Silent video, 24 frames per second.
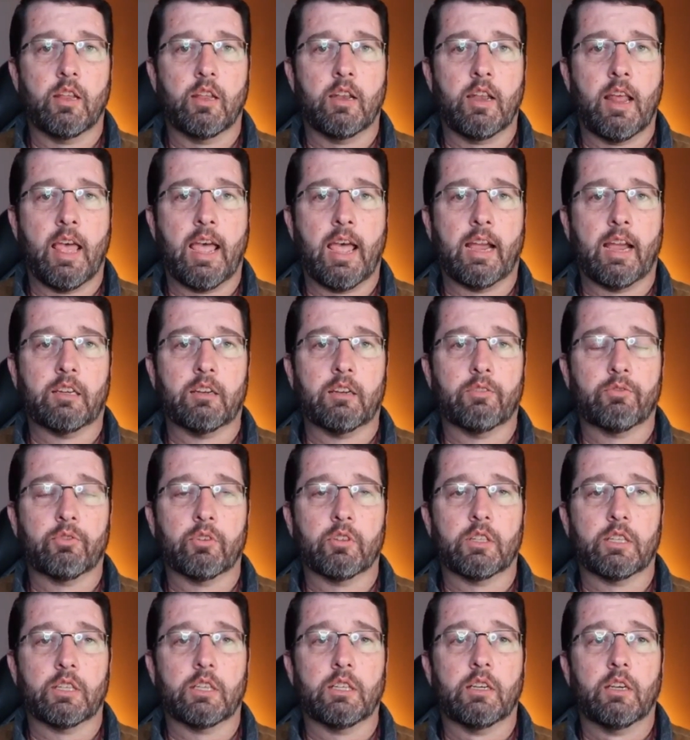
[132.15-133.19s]
act
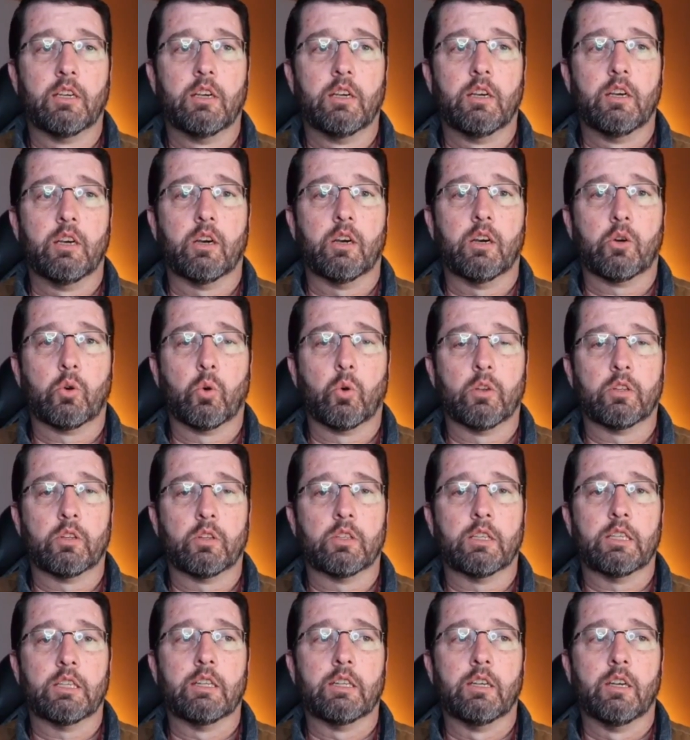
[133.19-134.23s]
differently accordingly.